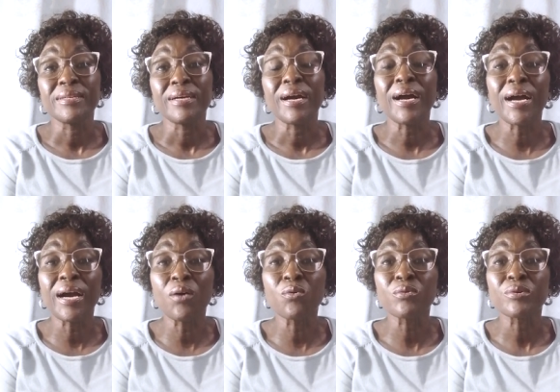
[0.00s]

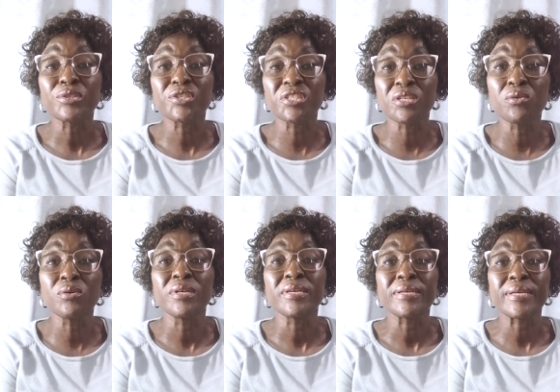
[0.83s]
how she
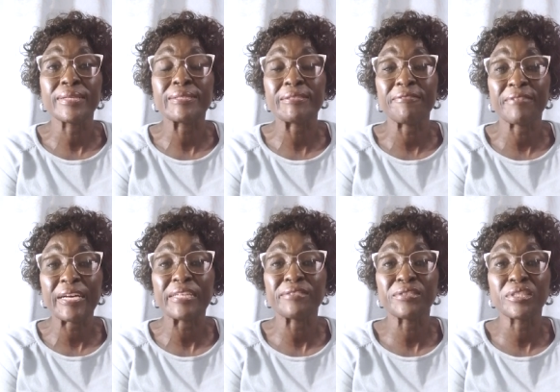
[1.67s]
had
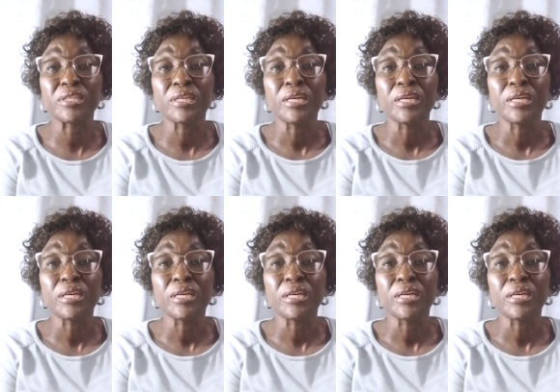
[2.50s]
survived.